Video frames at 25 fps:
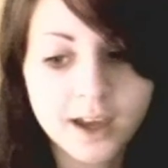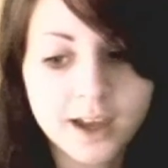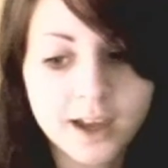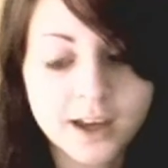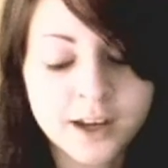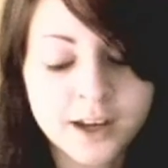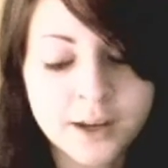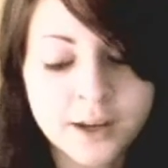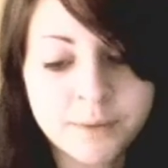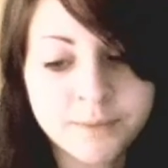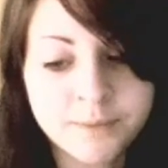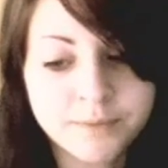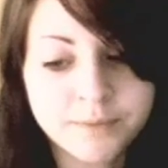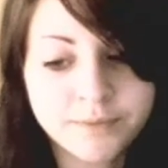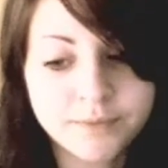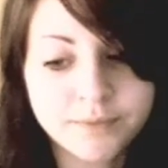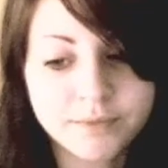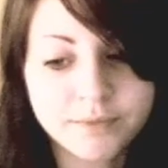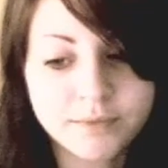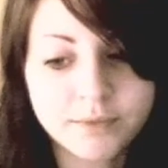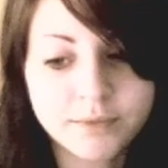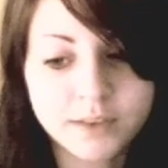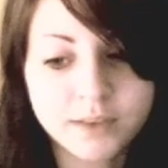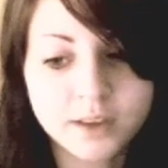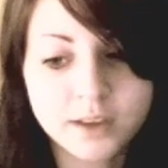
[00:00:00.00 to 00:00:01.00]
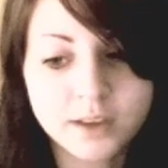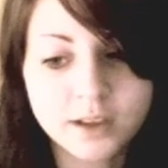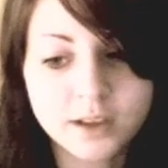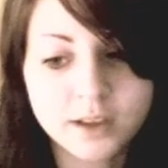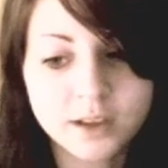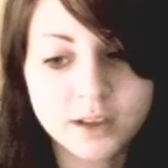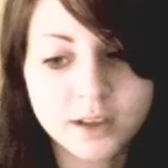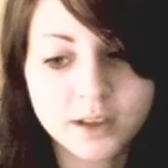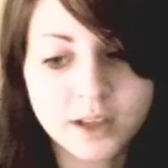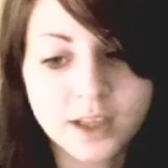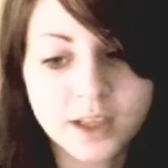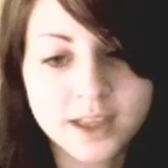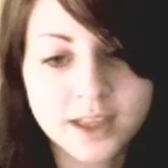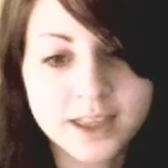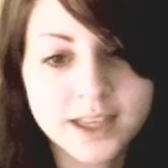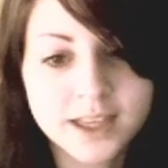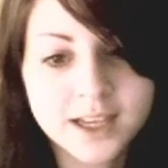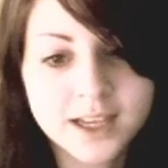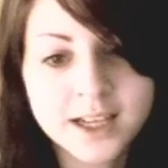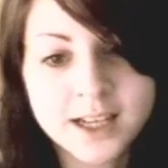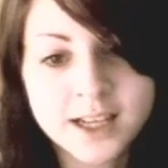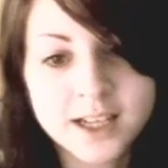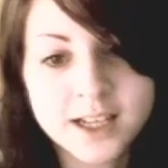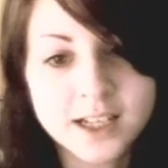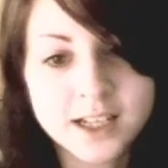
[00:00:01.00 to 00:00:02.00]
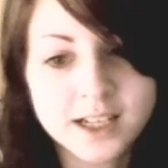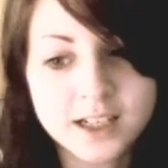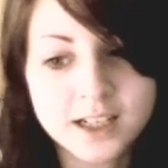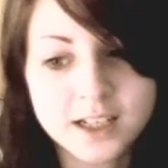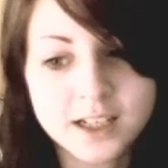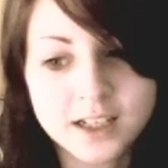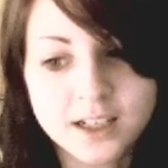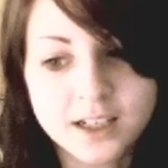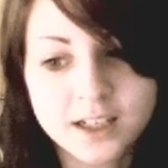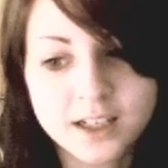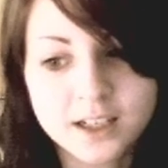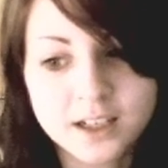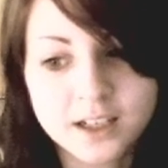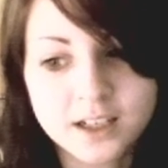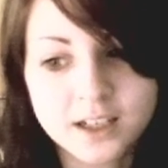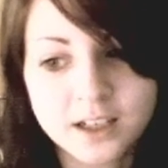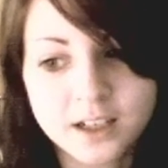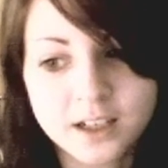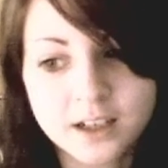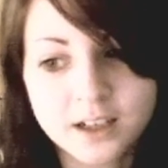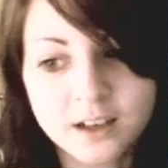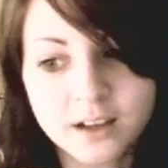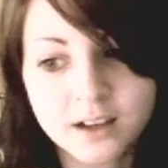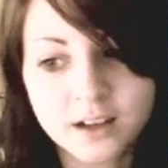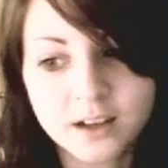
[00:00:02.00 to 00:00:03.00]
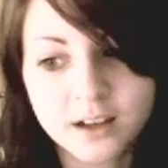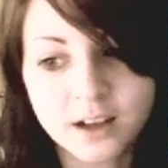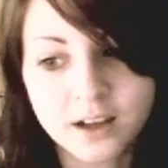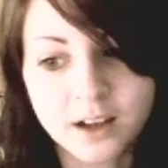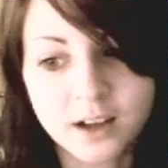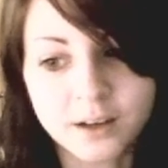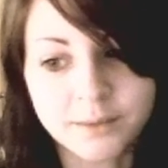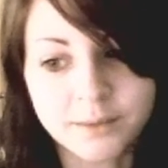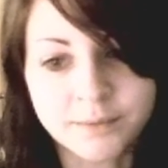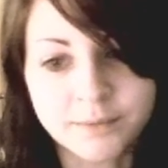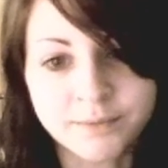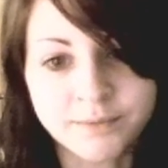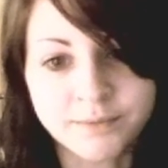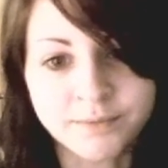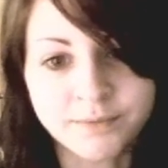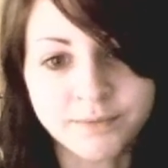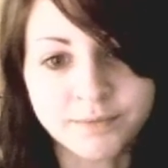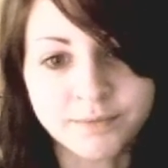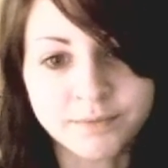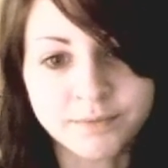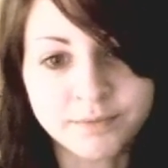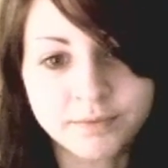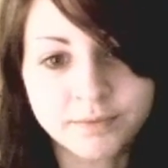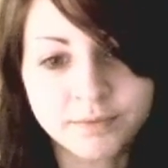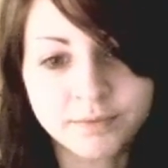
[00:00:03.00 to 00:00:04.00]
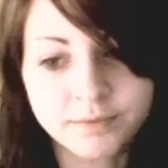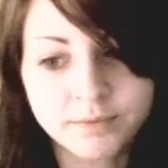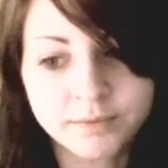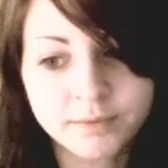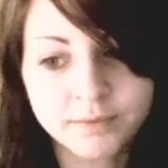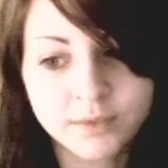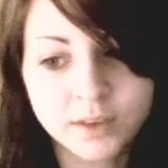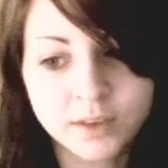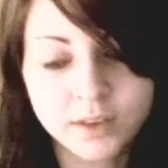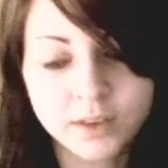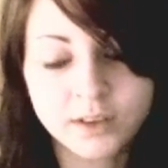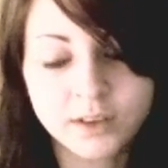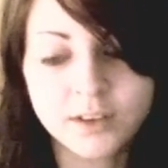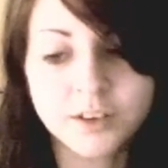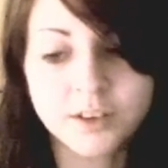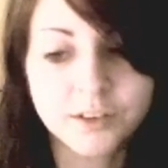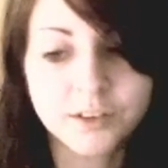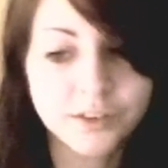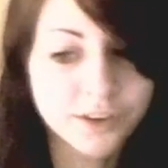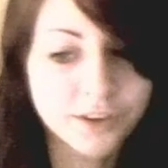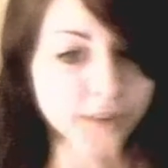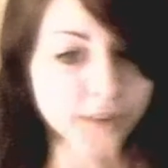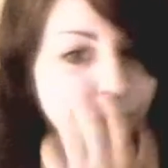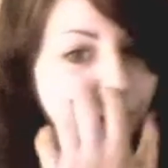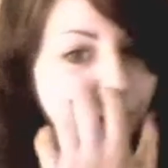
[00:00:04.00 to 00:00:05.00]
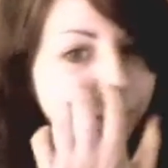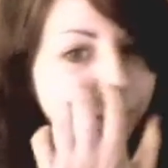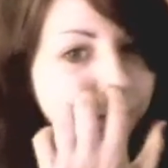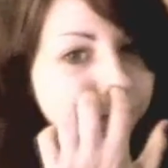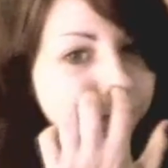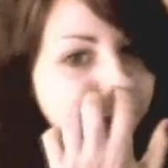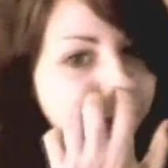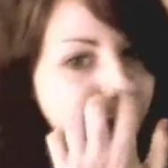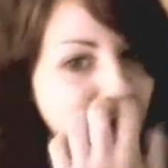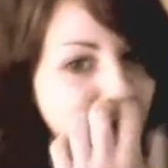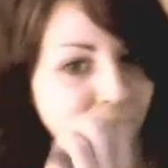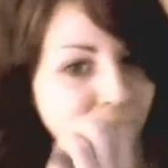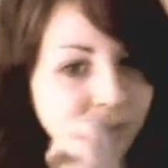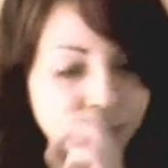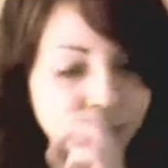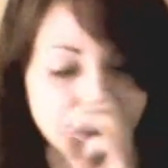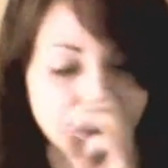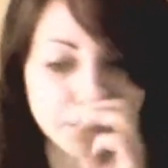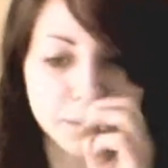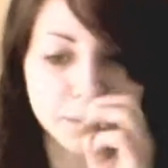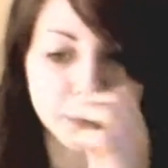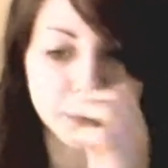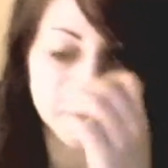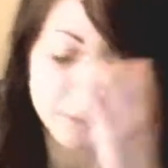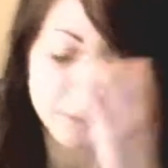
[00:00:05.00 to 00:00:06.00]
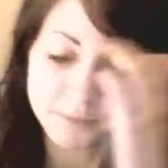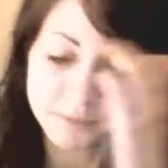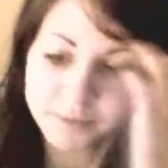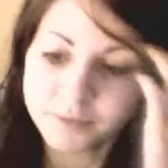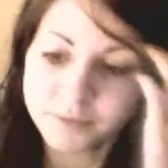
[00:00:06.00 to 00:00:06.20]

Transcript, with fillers: and um I think um don't really know how to say really but